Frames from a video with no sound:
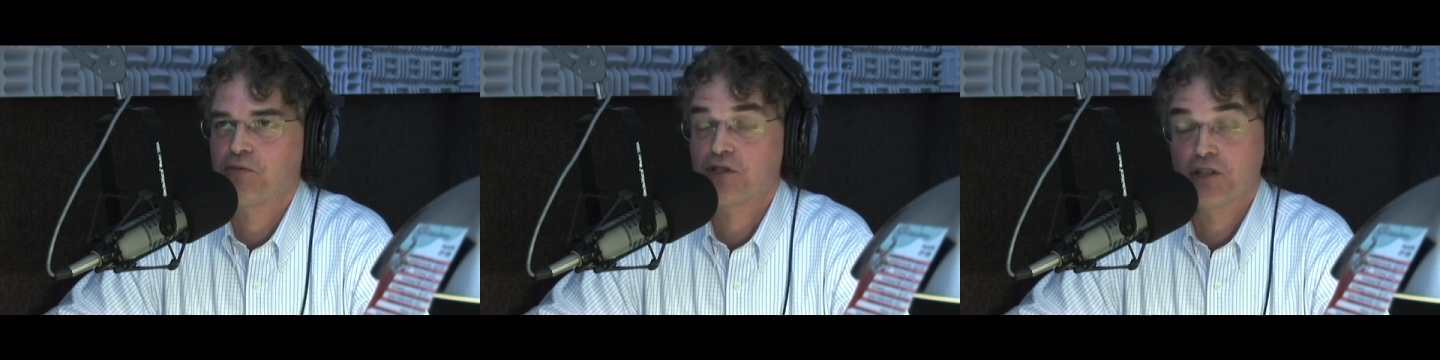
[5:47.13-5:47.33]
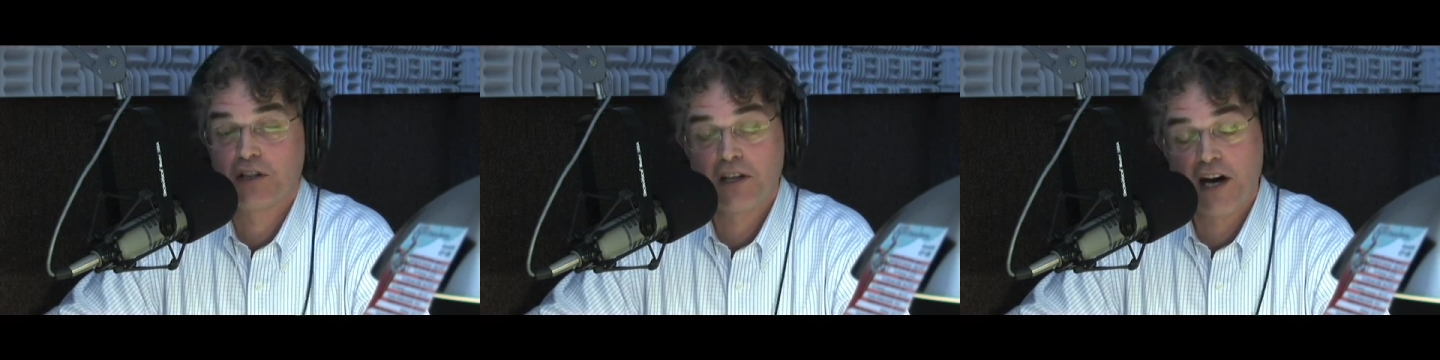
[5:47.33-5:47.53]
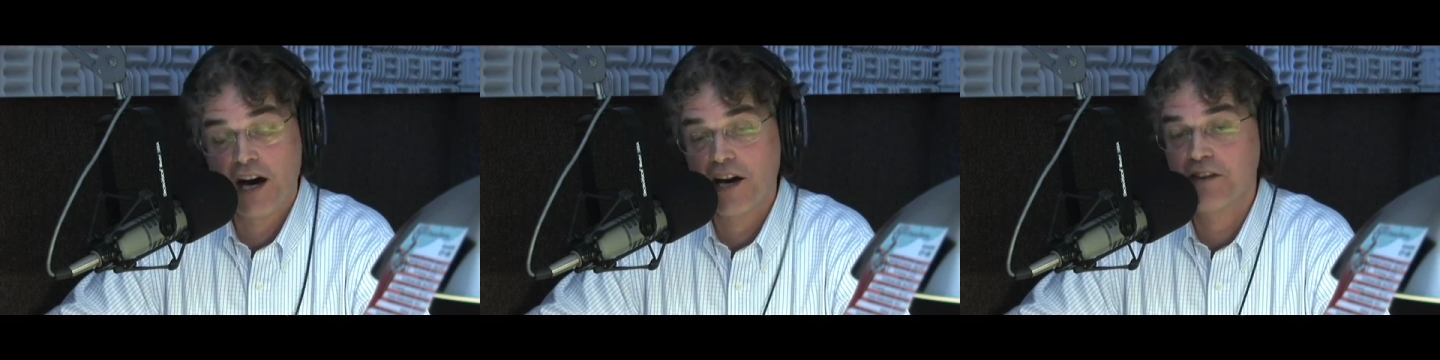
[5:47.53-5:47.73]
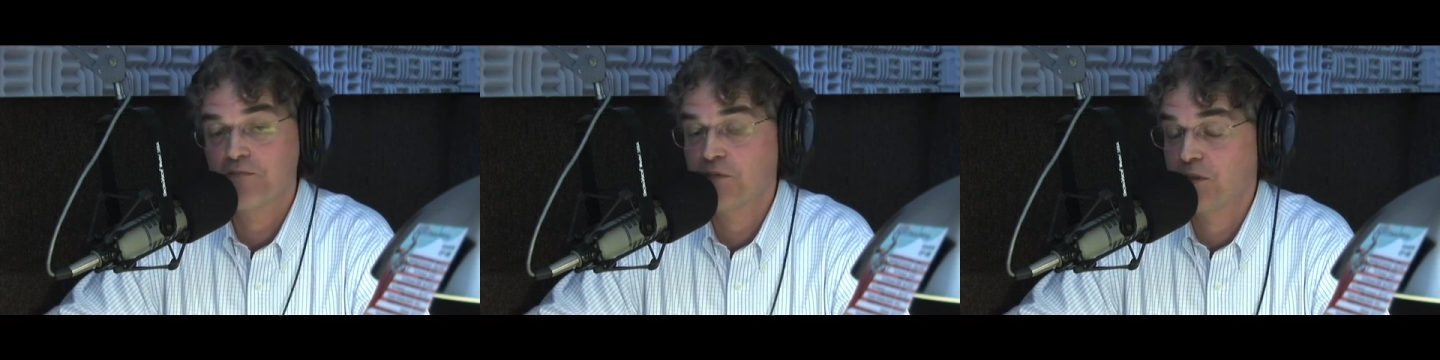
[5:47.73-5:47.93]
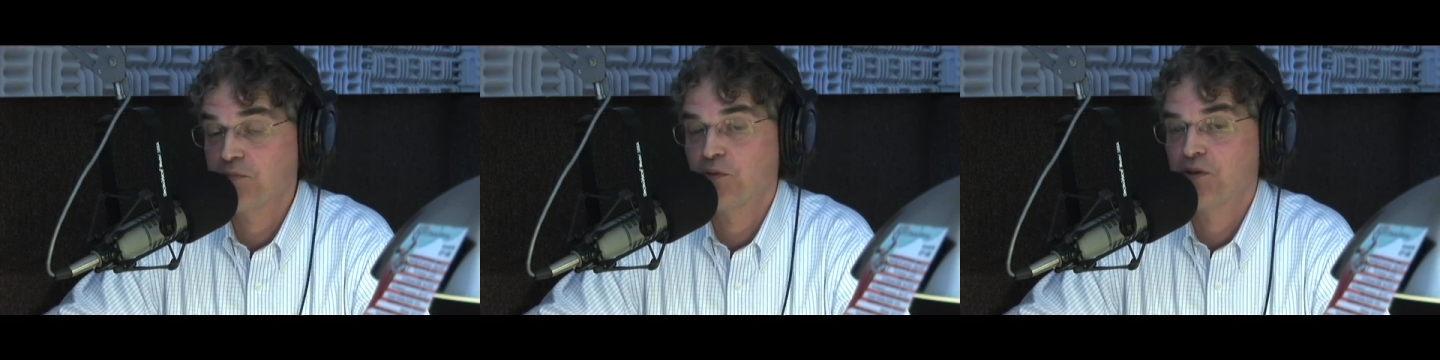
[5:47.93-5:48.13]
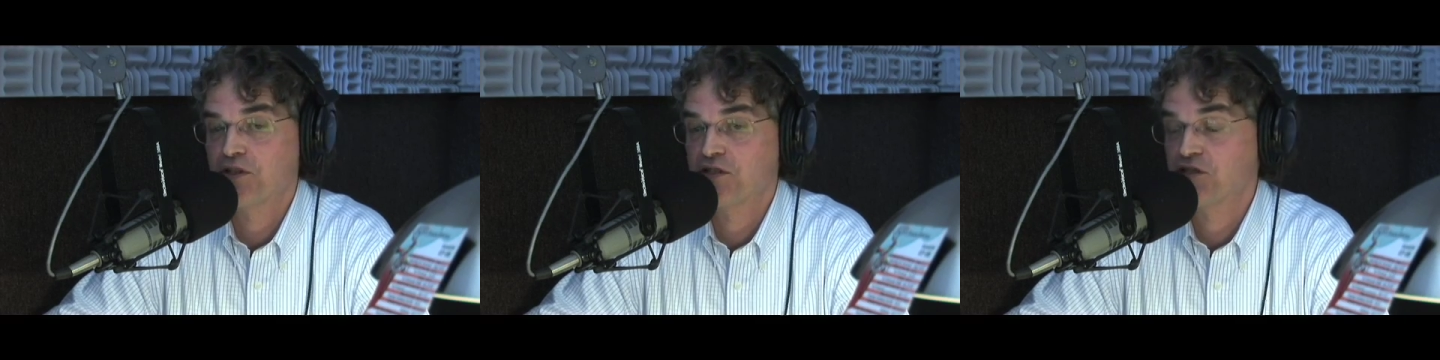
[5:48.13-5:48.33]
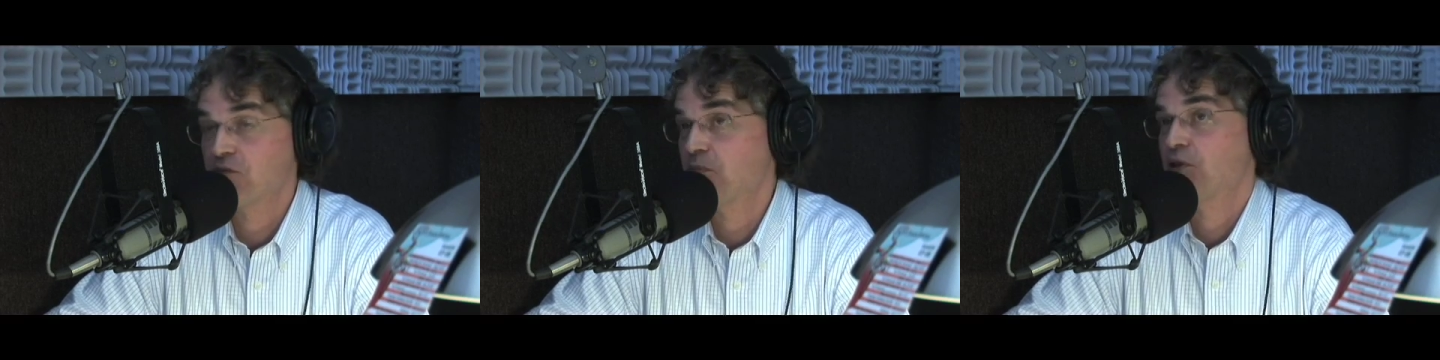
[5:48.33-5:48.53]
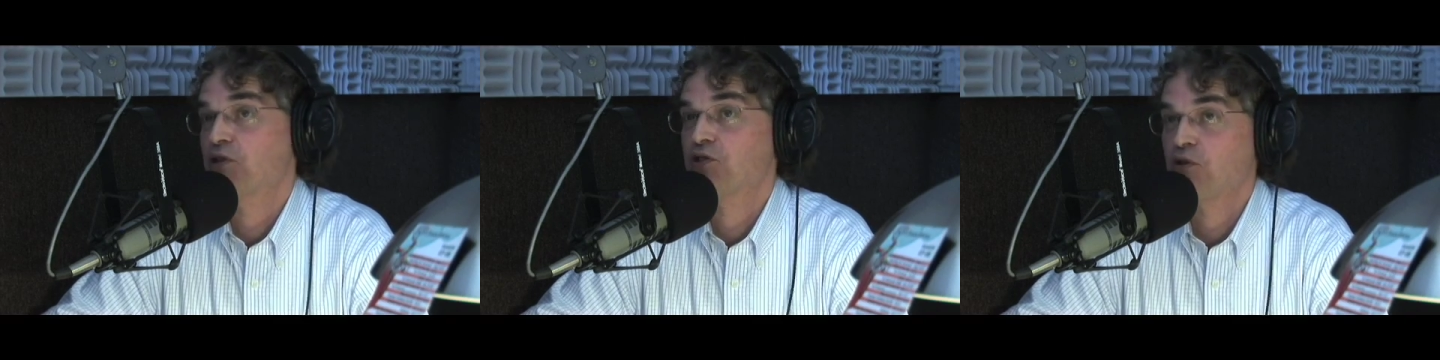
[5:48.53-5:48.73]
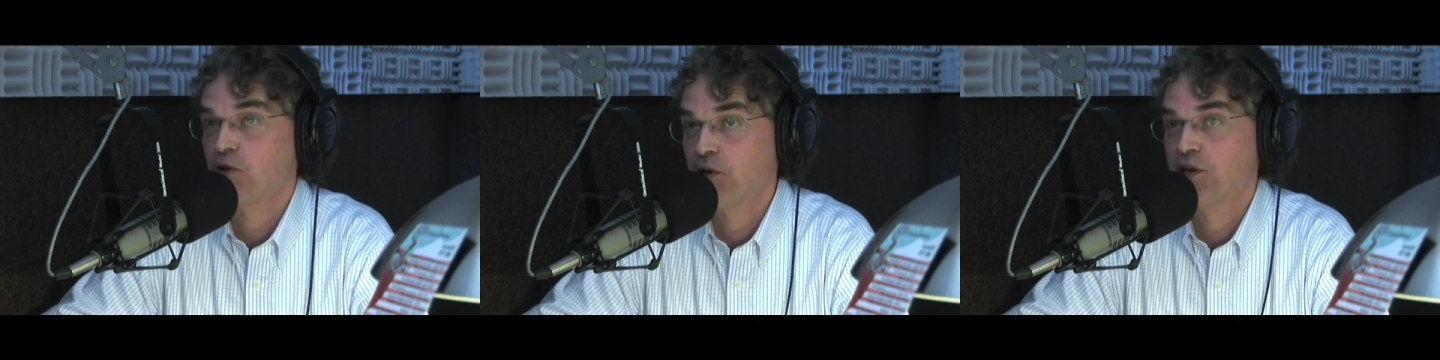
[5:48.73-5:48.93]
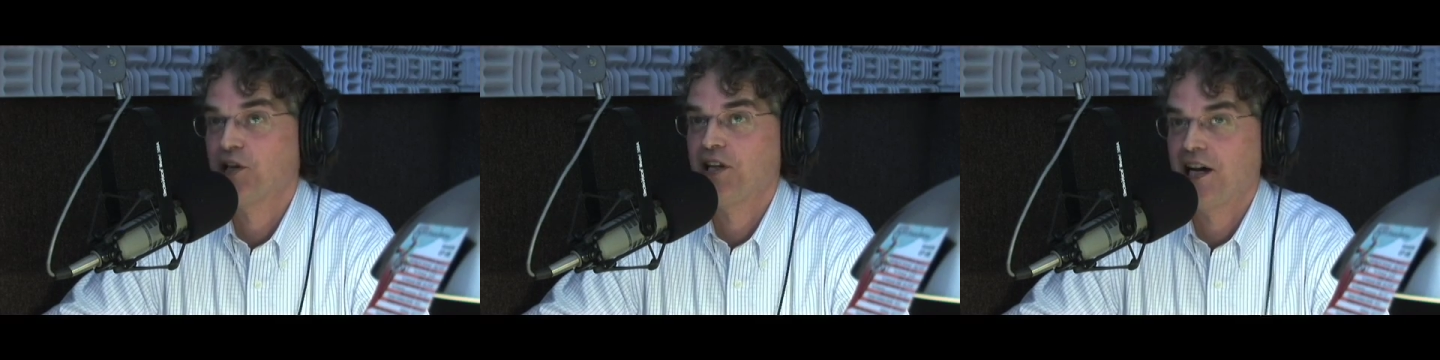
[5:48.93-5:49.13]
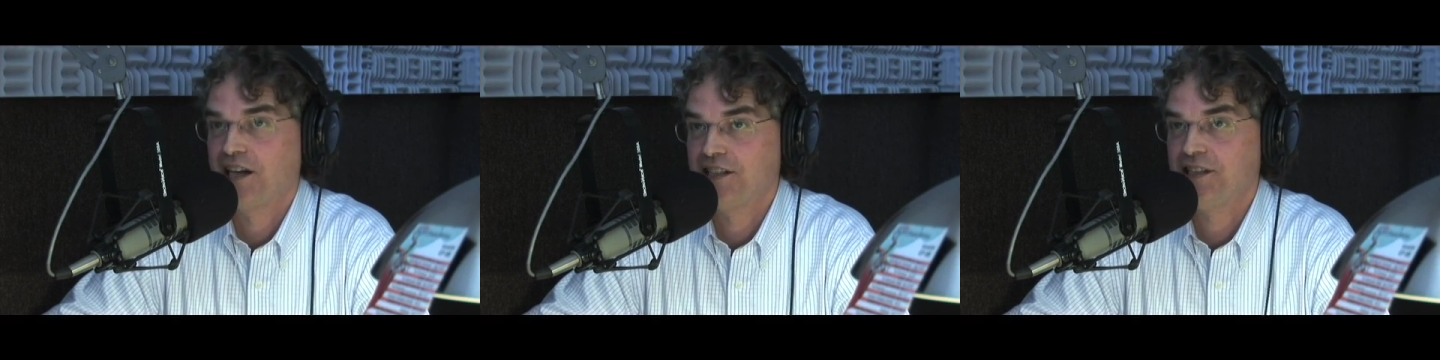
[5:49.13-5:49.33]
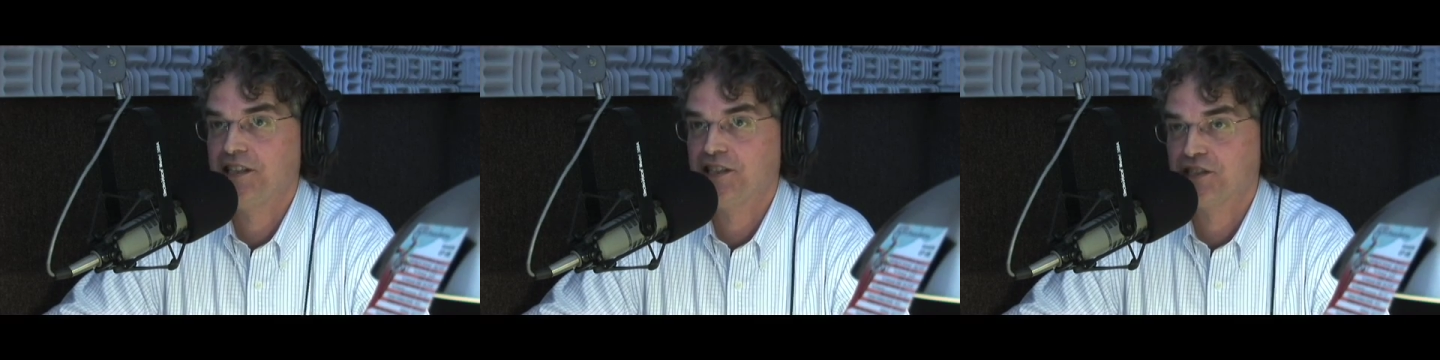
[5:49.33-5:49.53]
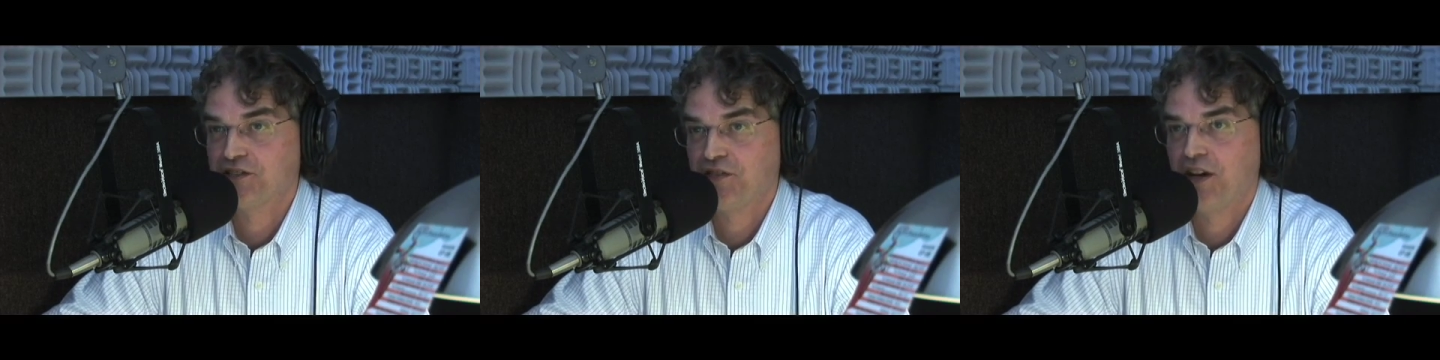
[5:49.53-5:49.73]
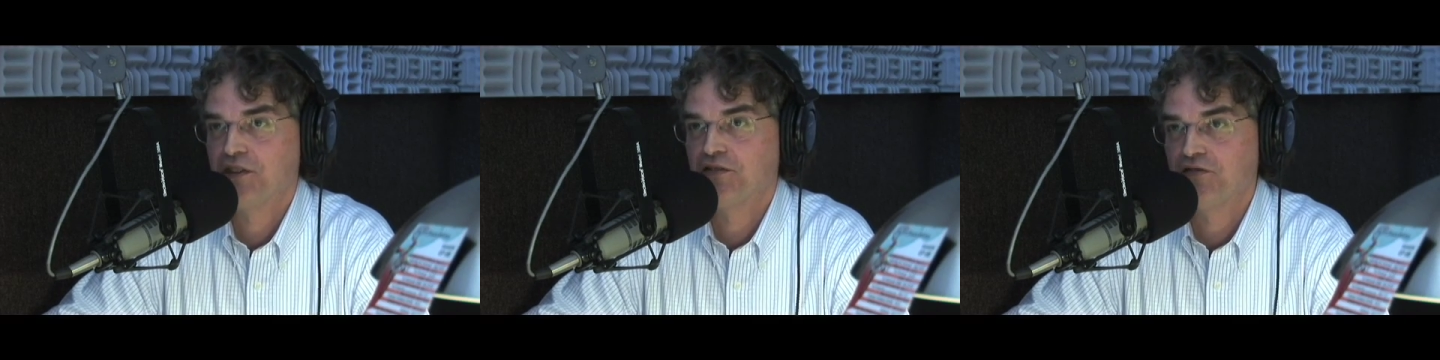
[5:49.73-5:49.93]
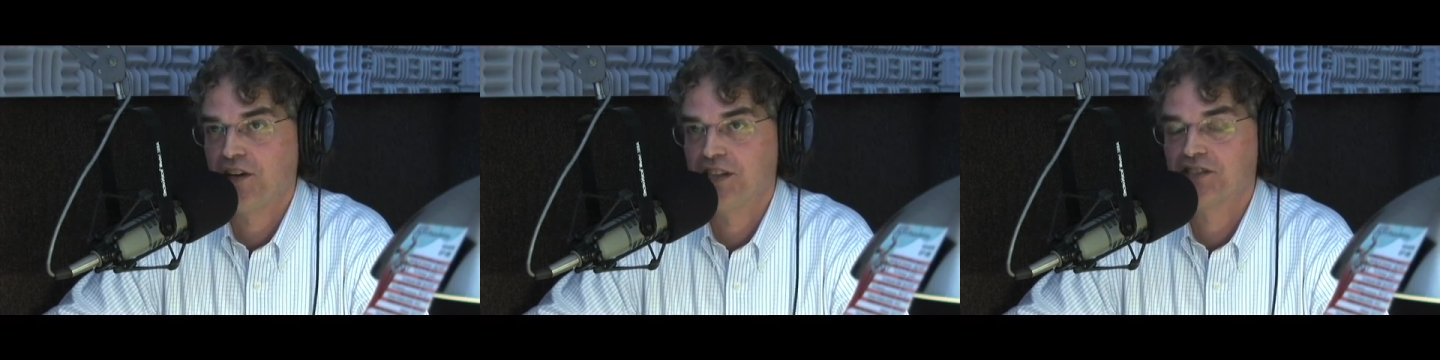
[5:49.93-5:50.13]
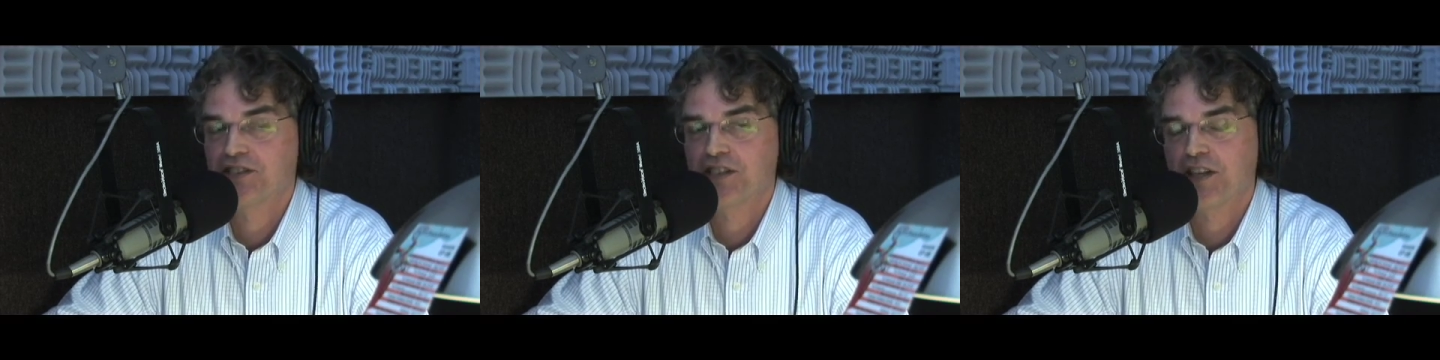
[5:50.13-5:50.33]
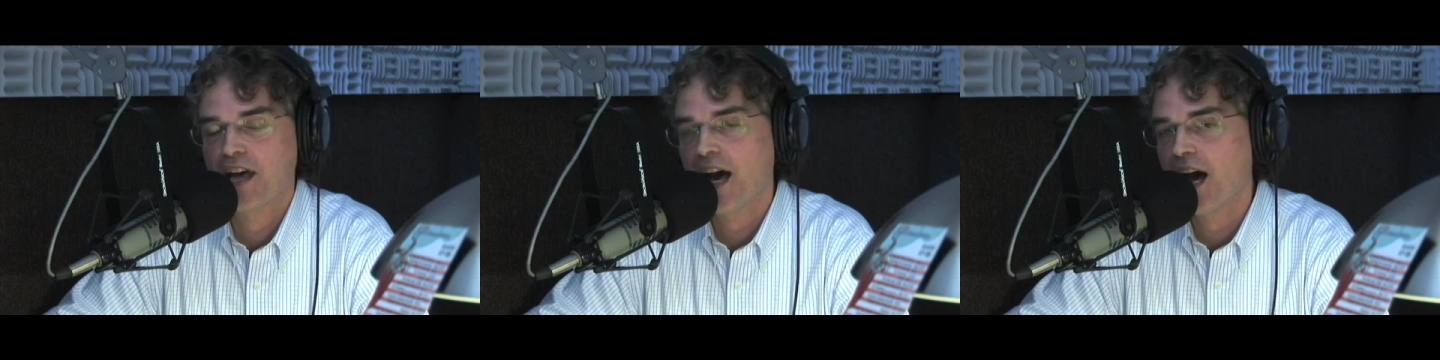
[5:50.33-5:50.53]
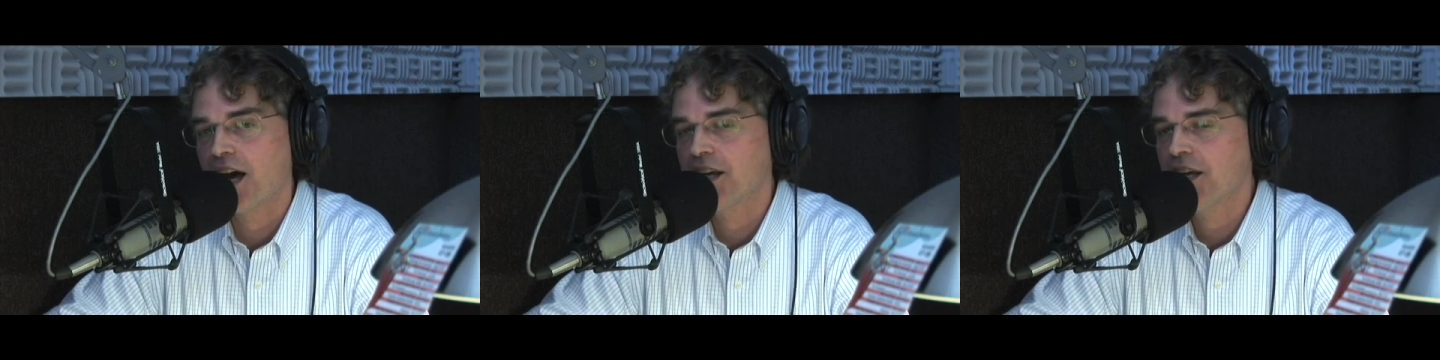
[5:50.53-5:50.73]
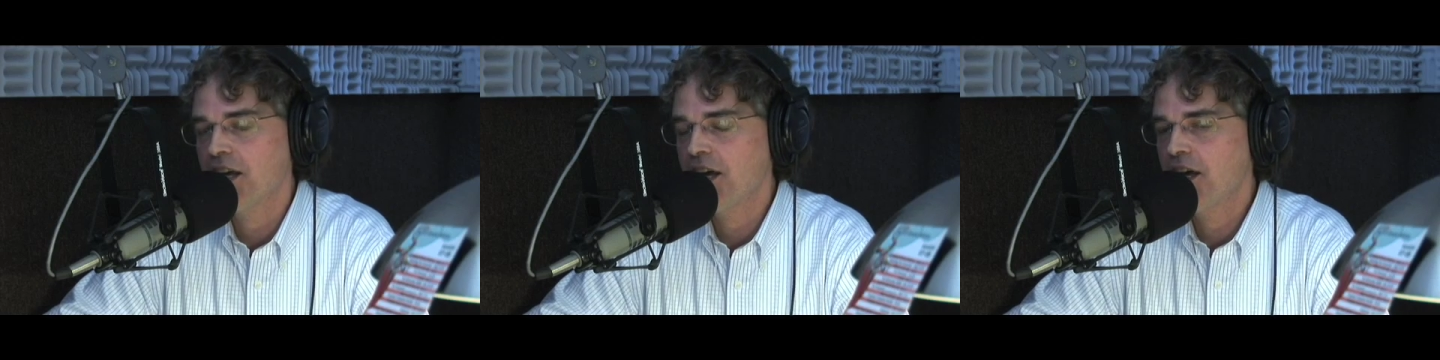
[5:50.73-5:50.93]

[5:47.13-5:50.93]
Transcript: which a lot of people with conspiratorial ideas found offense to that.